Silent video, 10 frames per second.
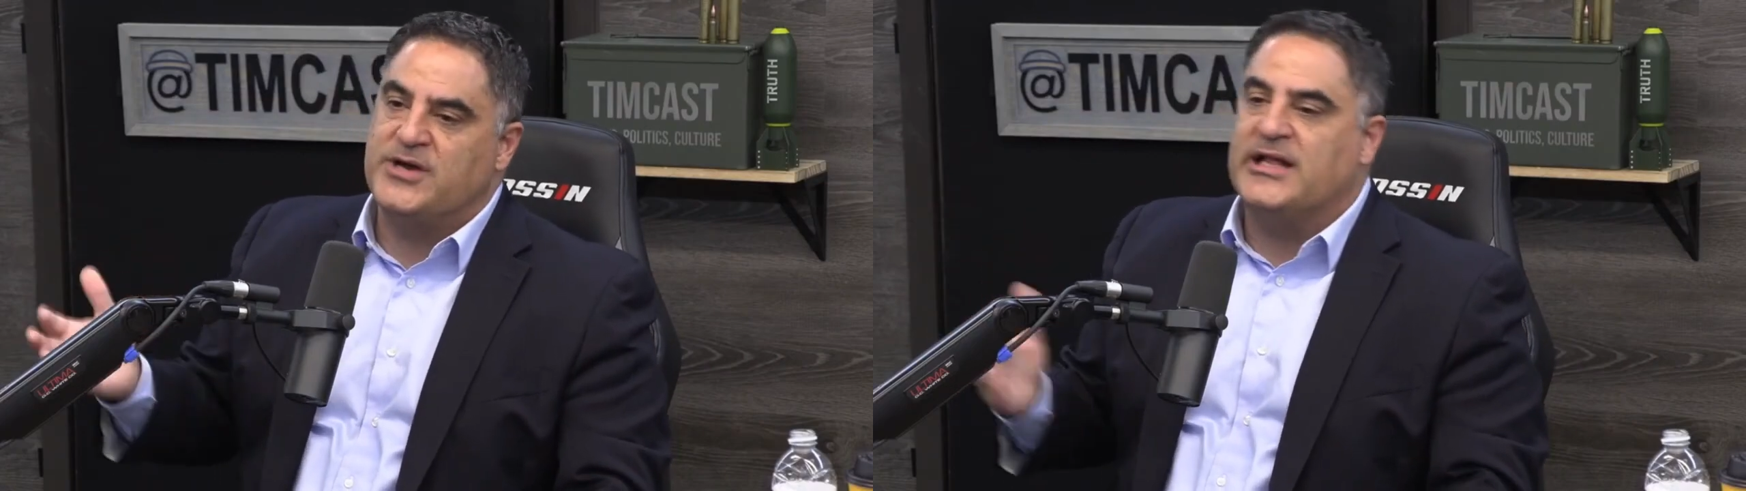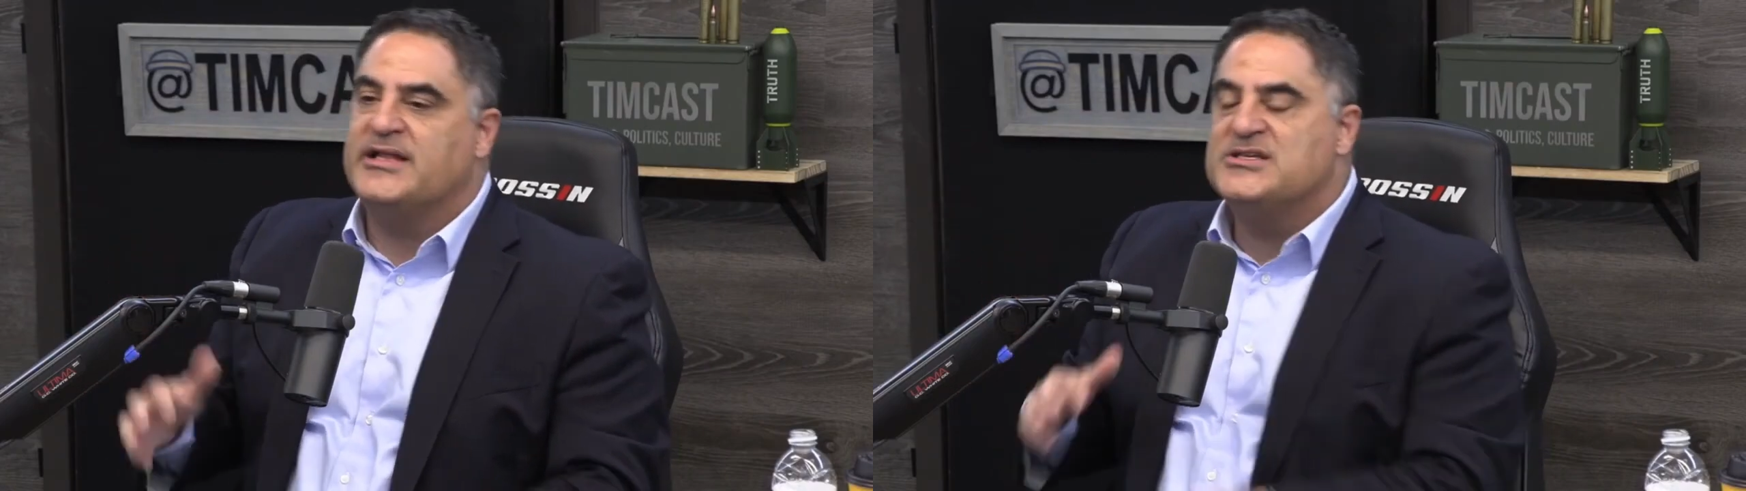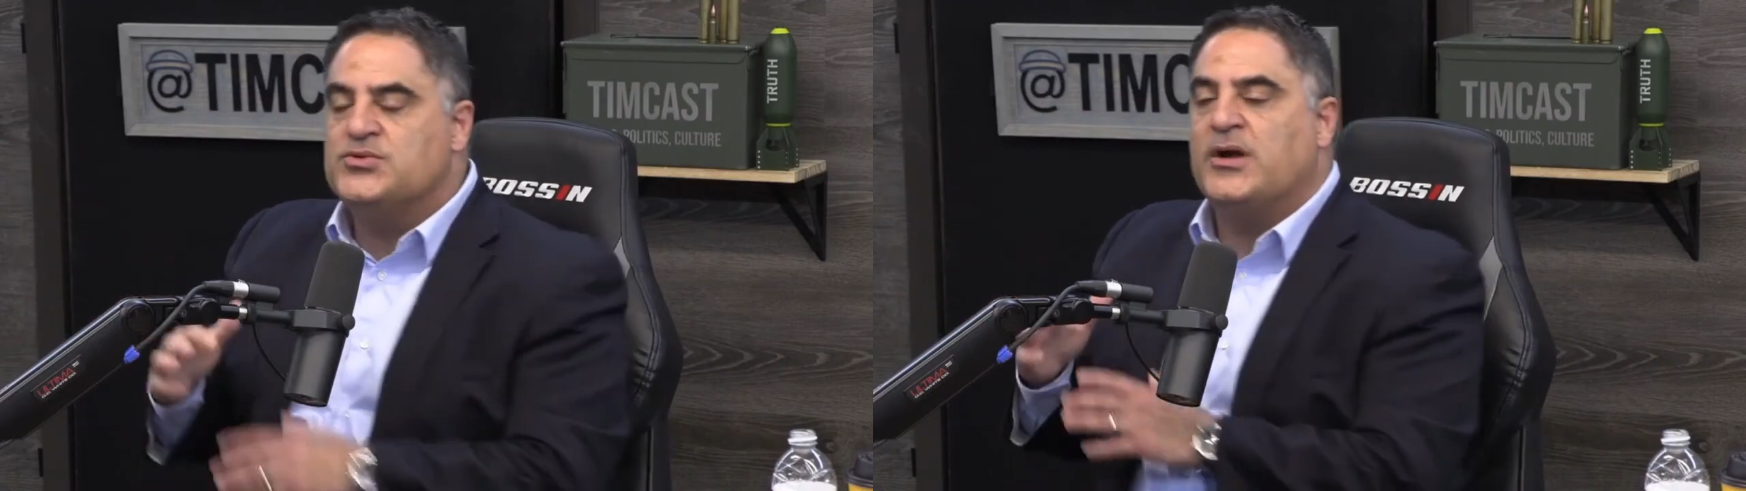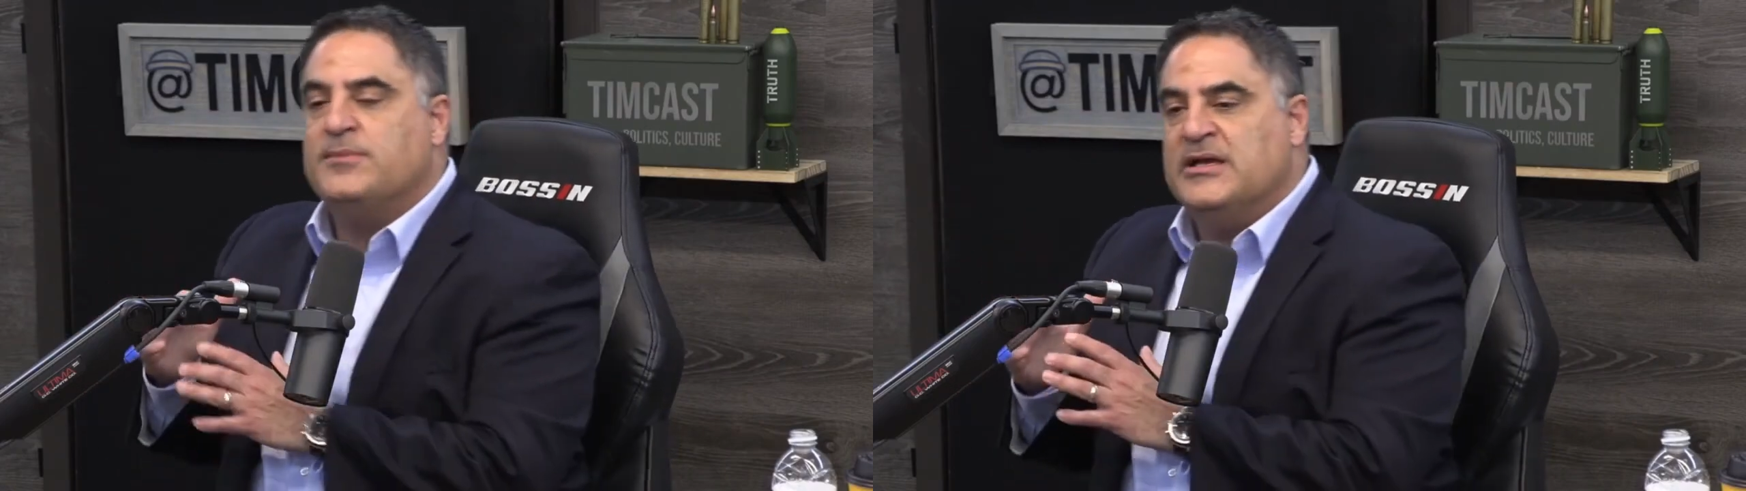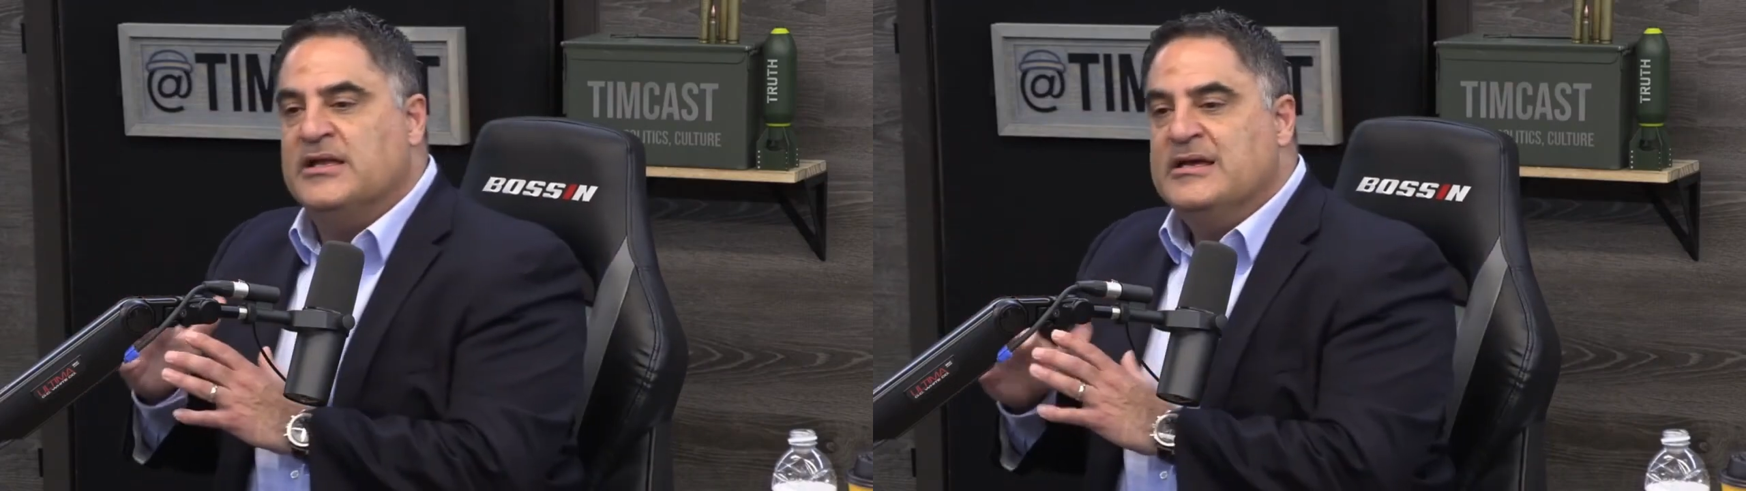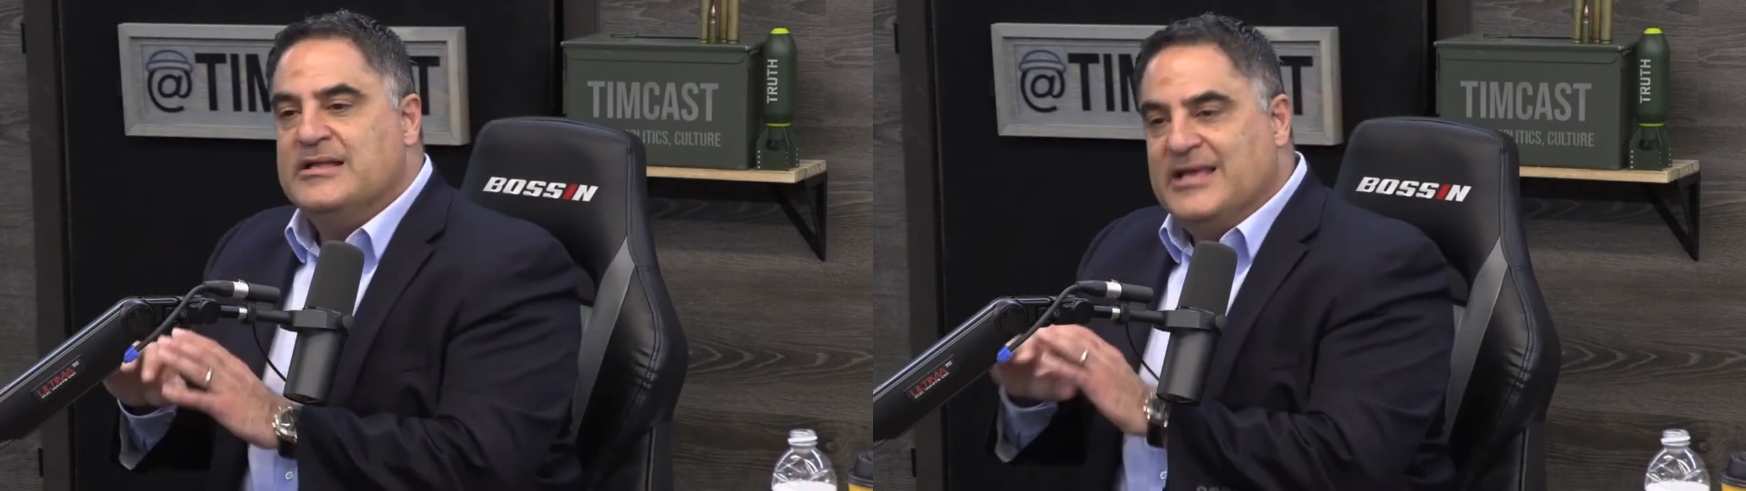This asshole spoke